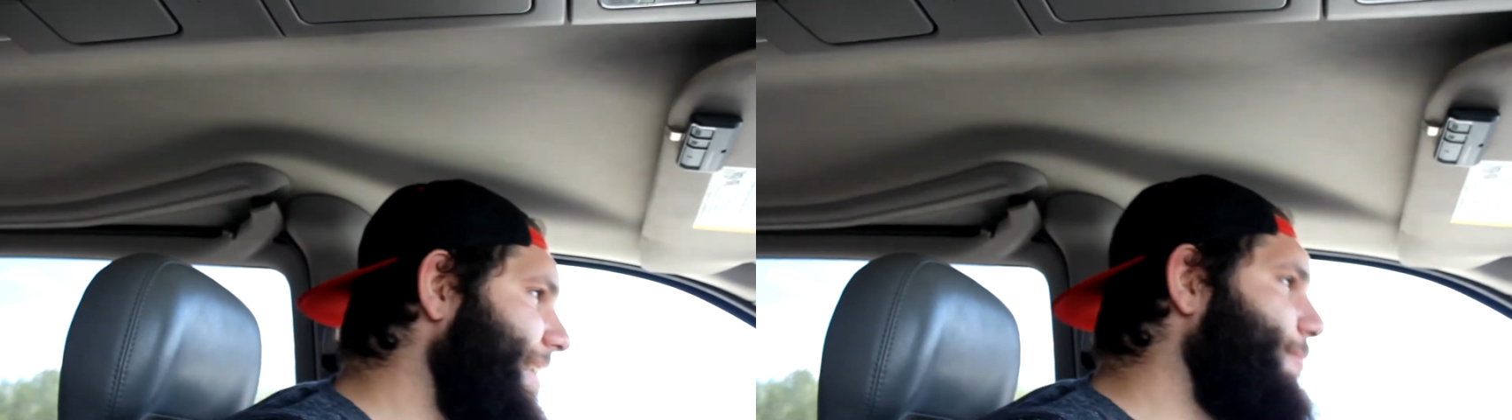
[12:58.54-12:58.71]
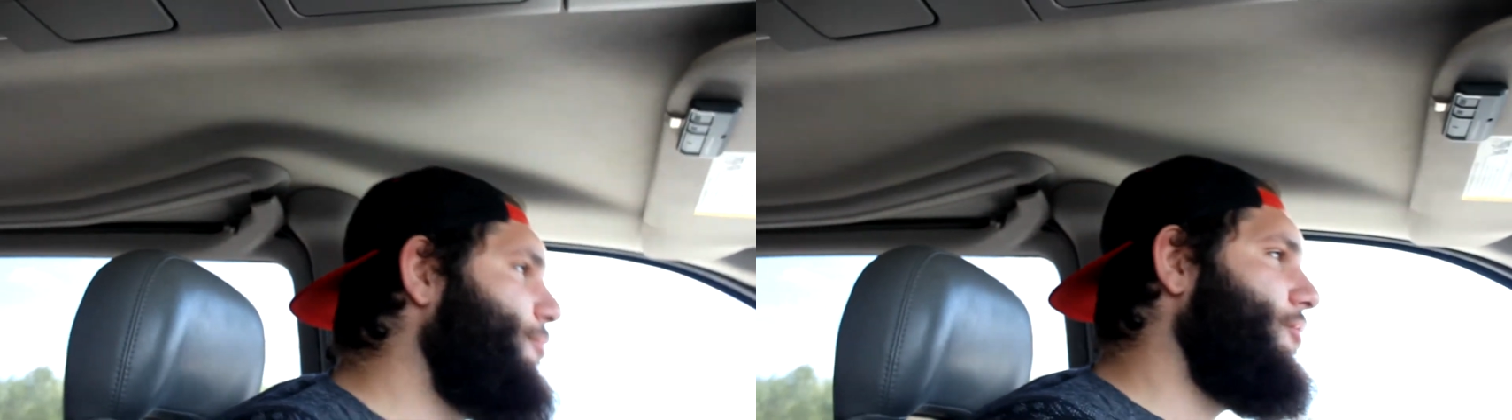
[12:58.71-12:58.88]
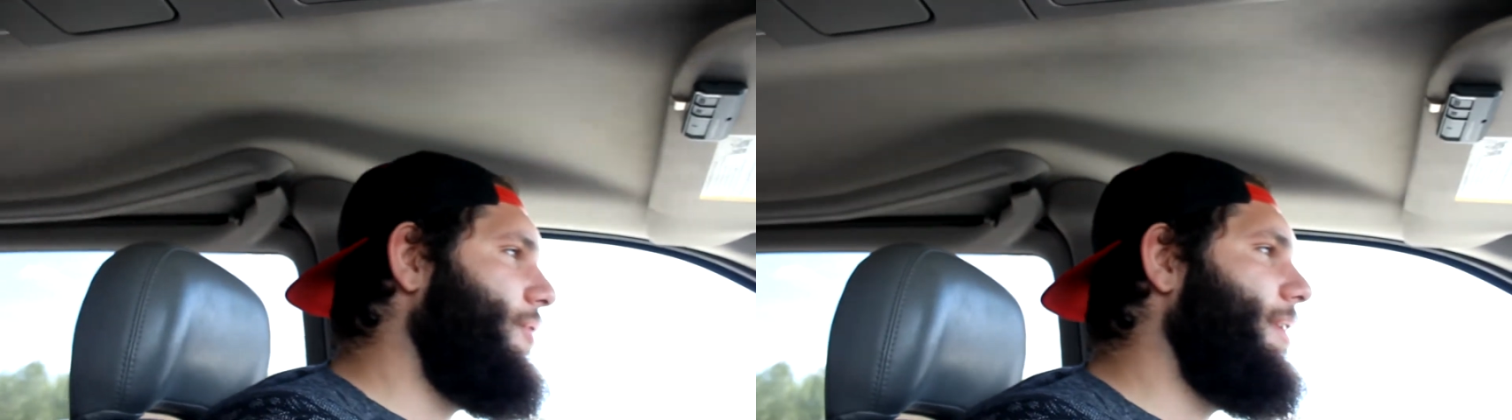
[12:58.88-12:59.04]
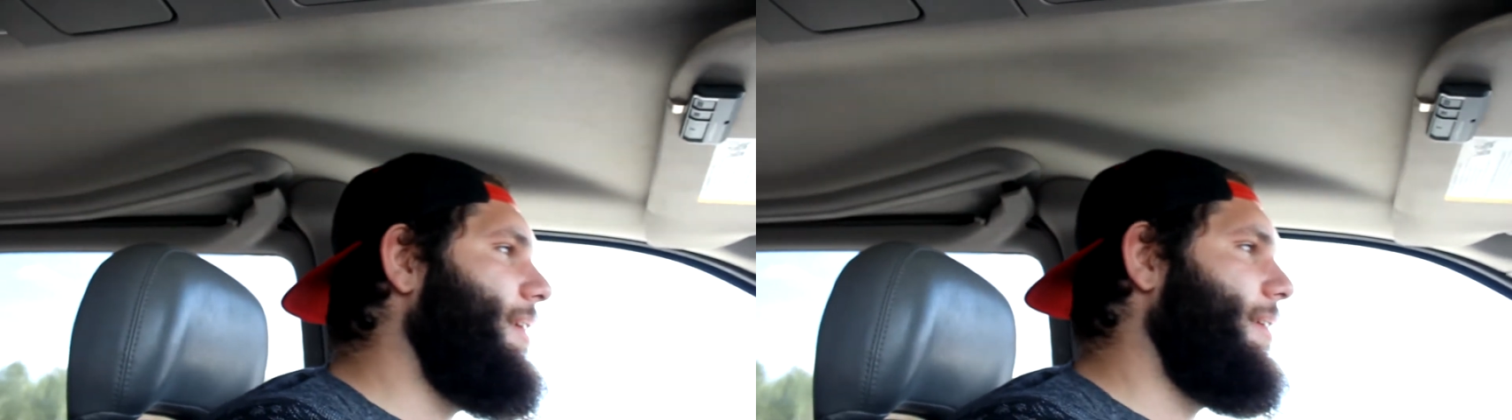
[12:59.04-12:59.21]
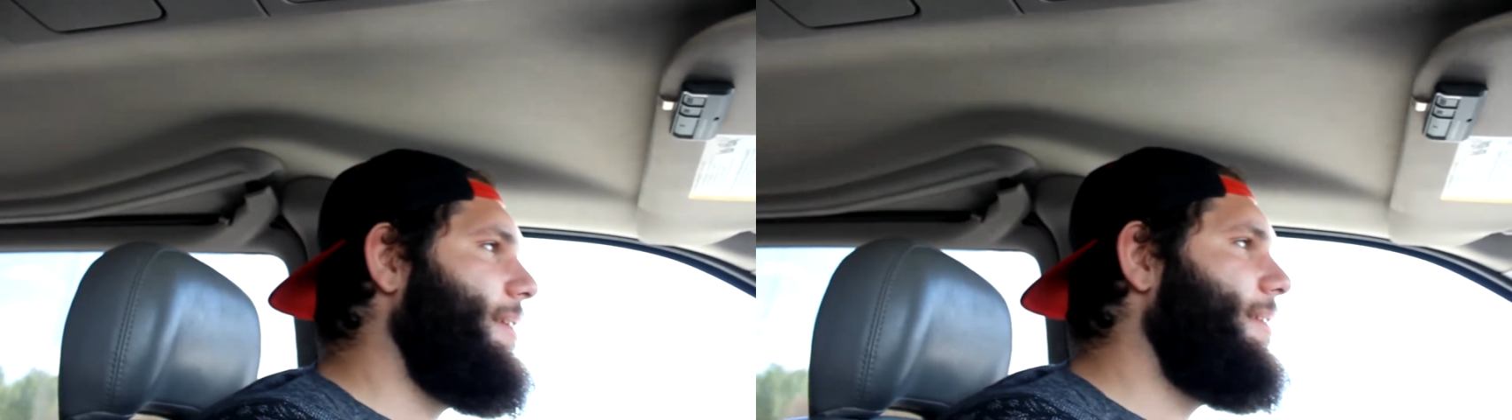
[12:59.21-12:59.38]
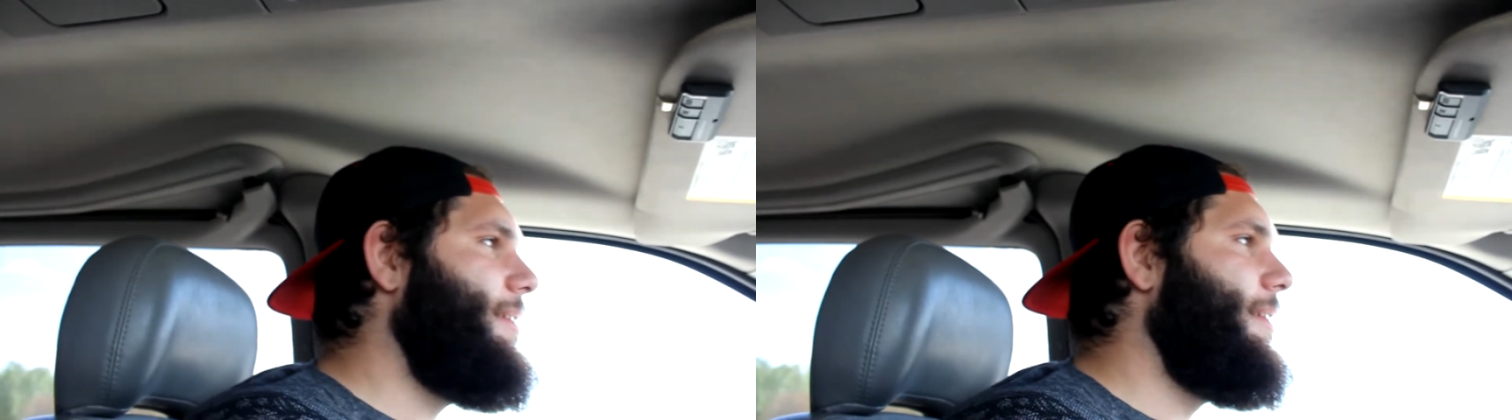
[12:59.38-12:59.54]
Yes, I'm sure.
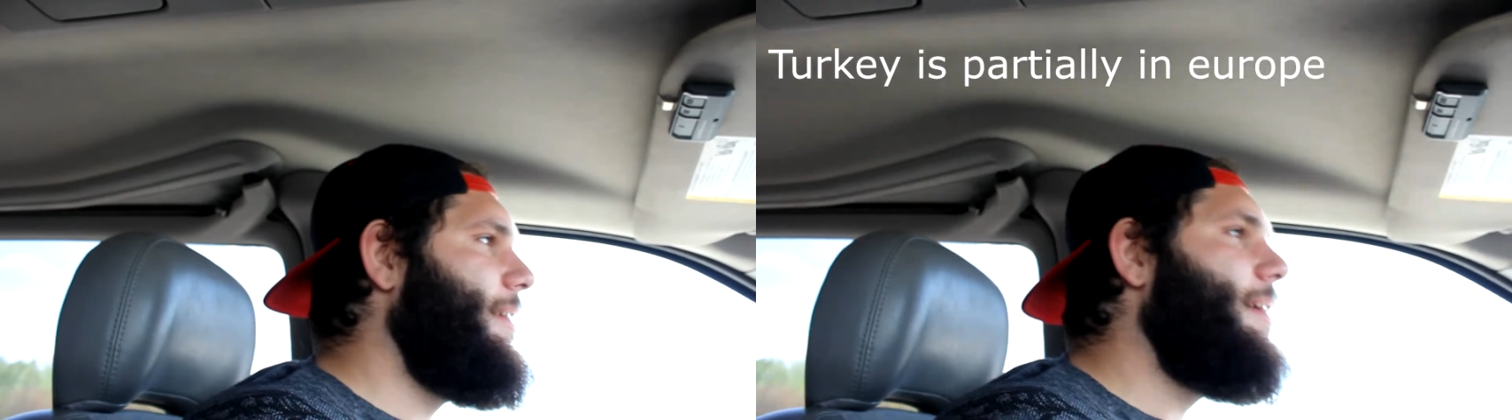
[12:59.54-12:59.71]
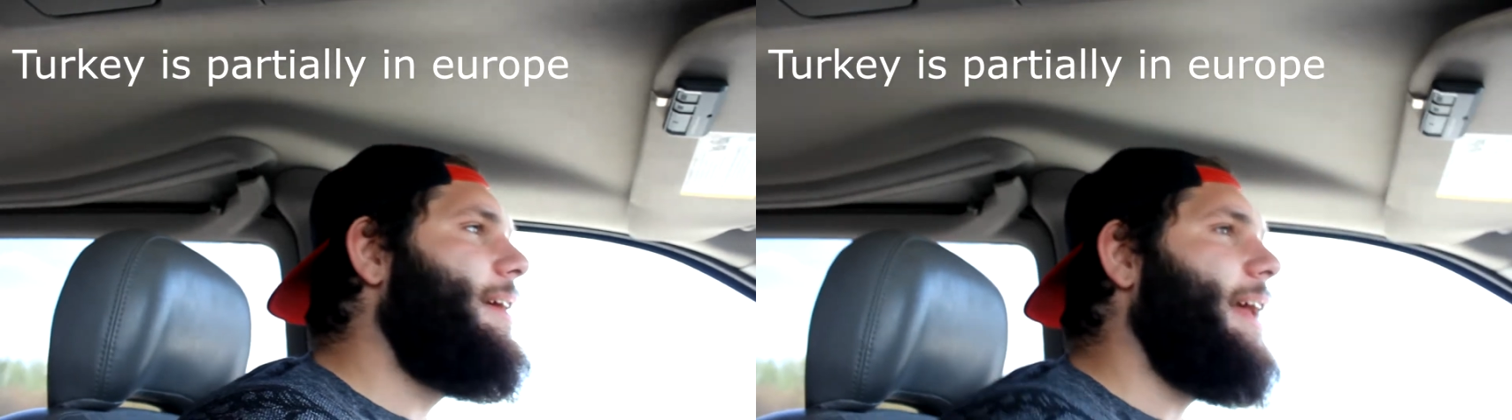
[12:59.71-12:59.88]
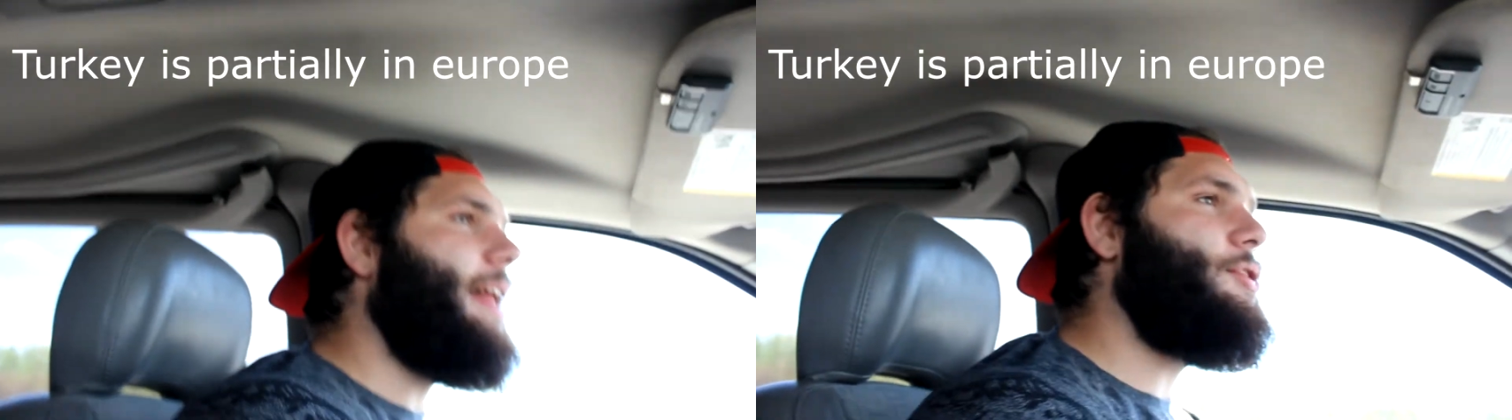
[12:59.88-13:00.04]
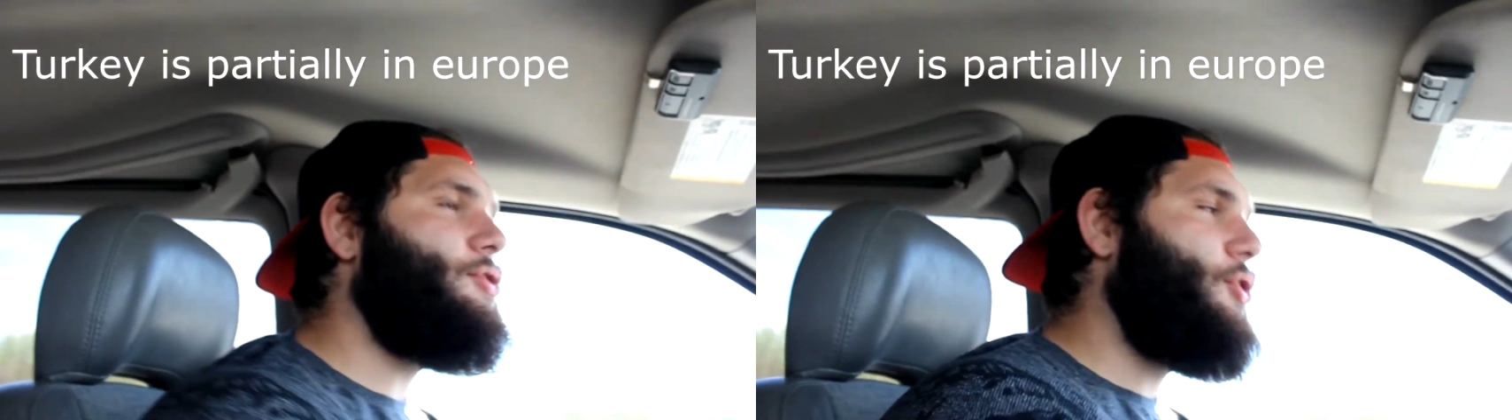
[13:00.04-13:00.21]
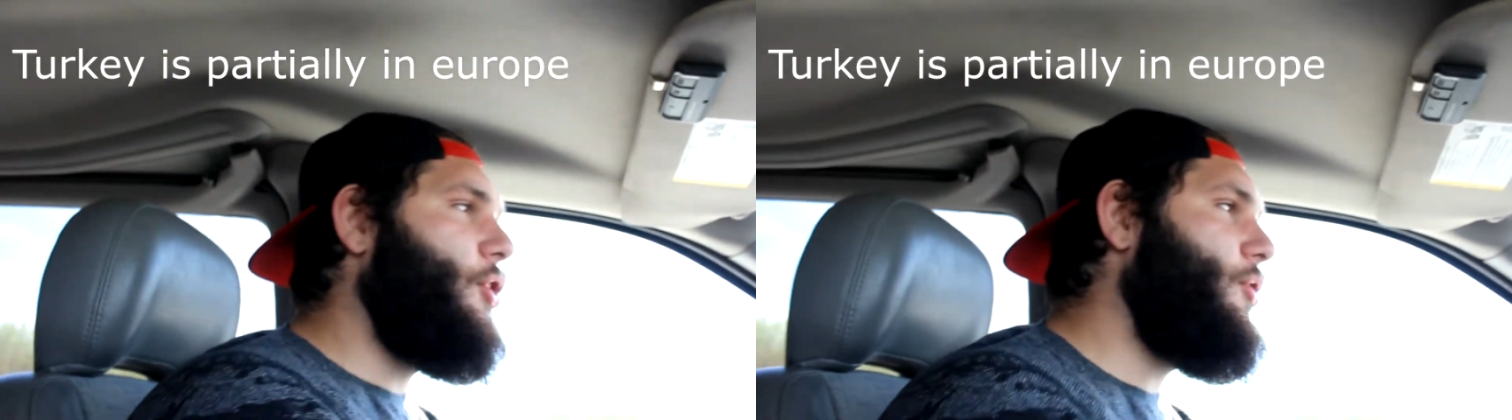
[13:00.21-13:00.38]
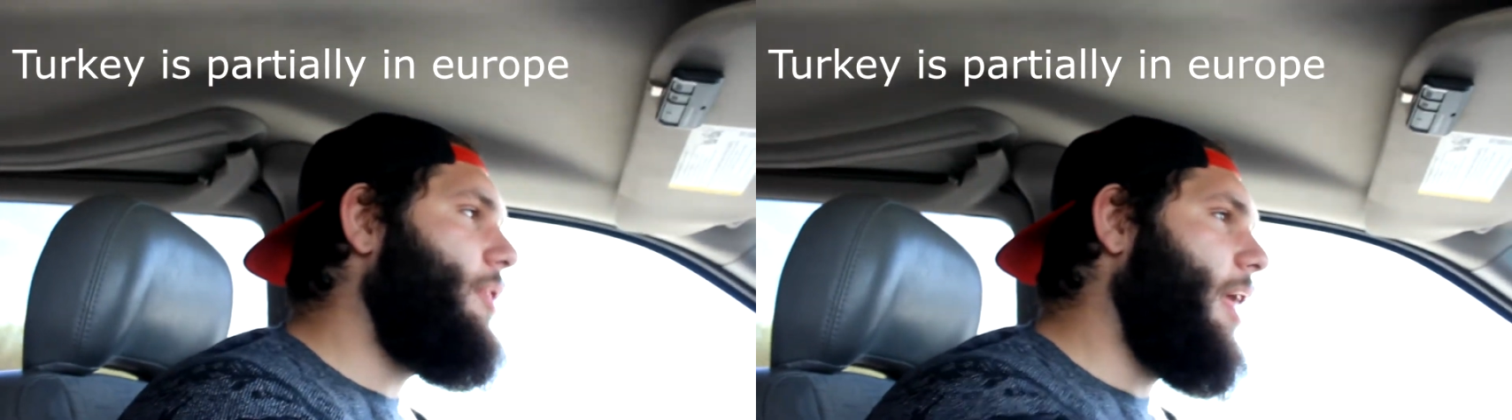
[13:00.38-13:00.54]
It's
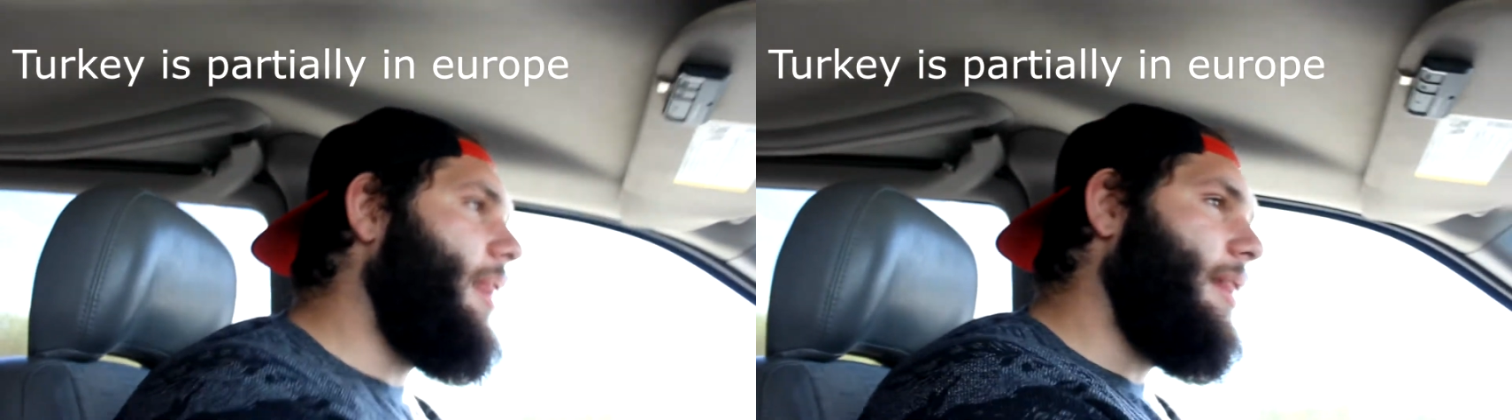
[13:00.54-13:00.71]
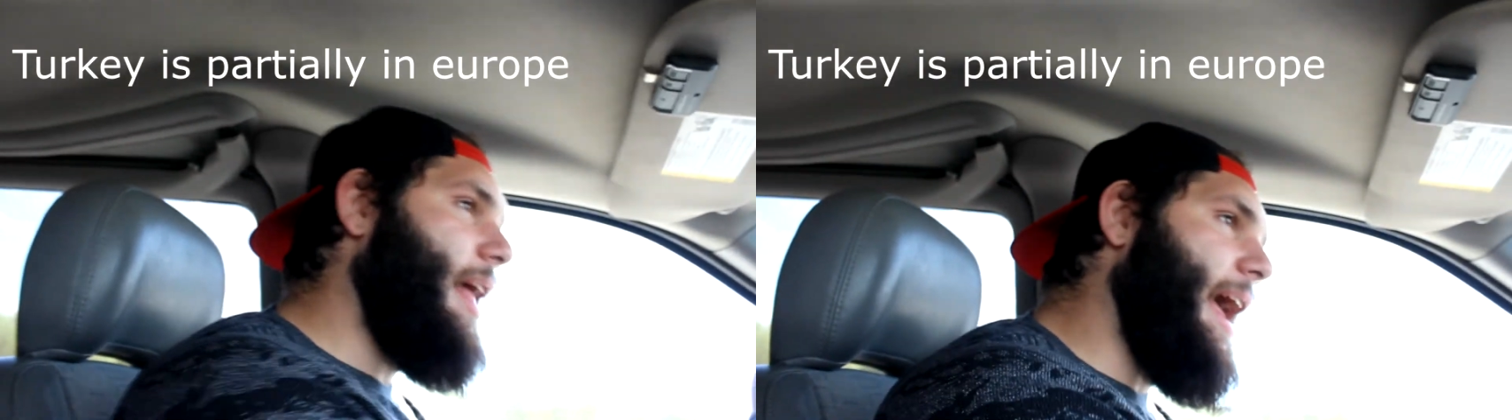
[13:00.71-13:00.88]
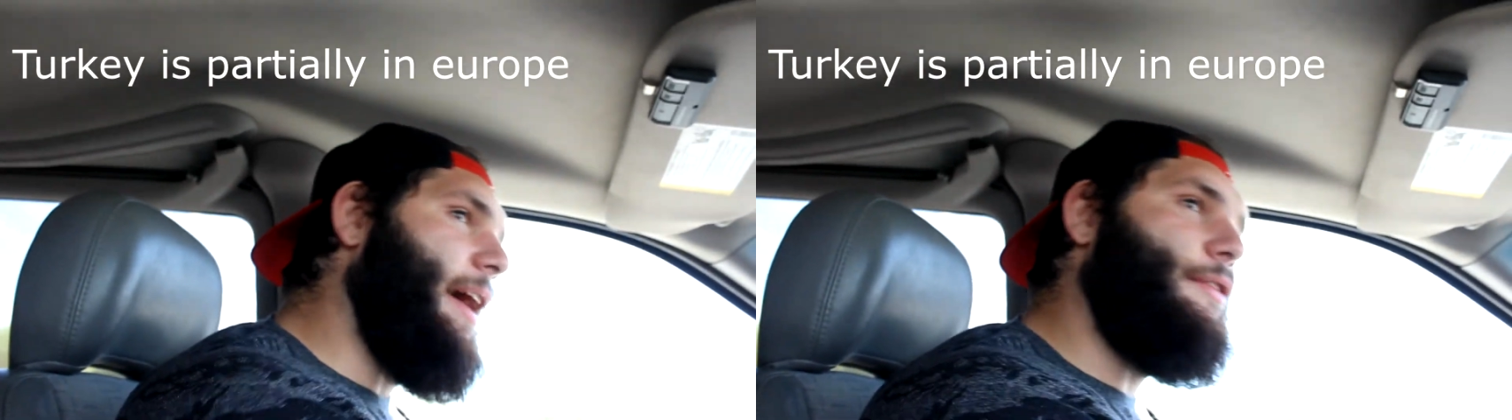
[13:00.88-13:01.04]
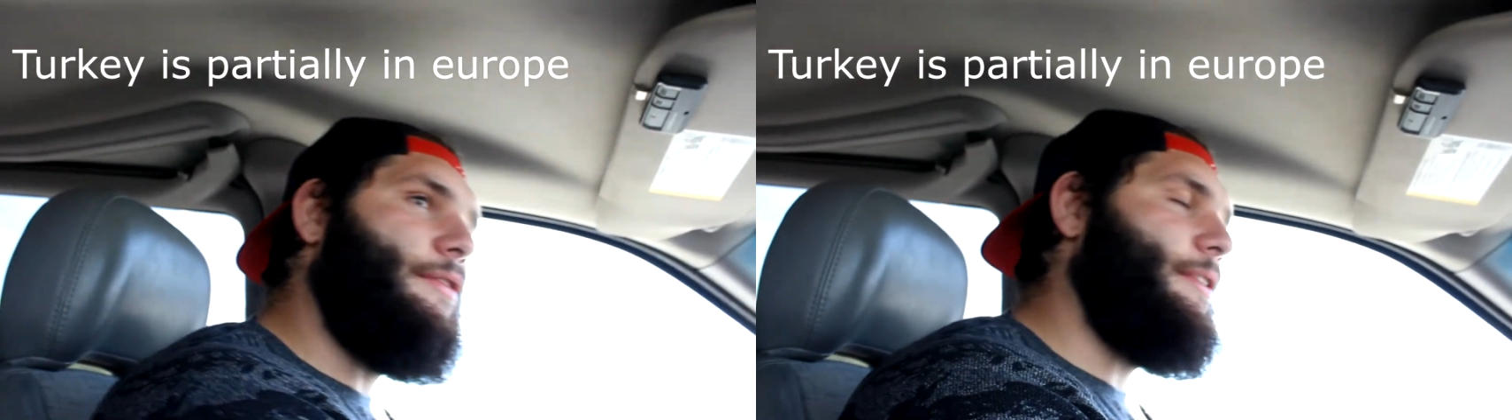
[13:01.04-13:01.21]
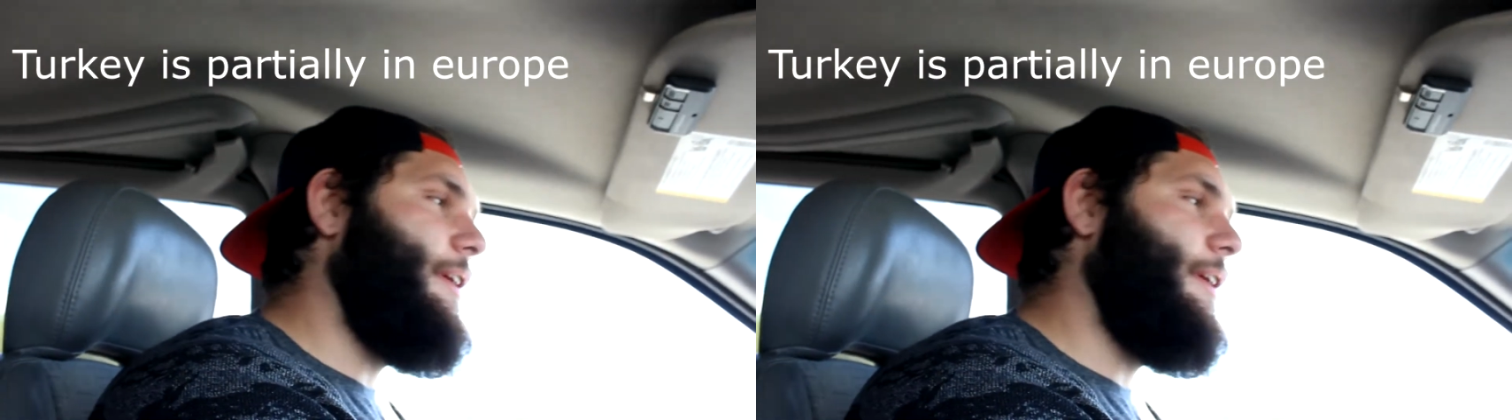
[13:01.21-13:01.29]
to the left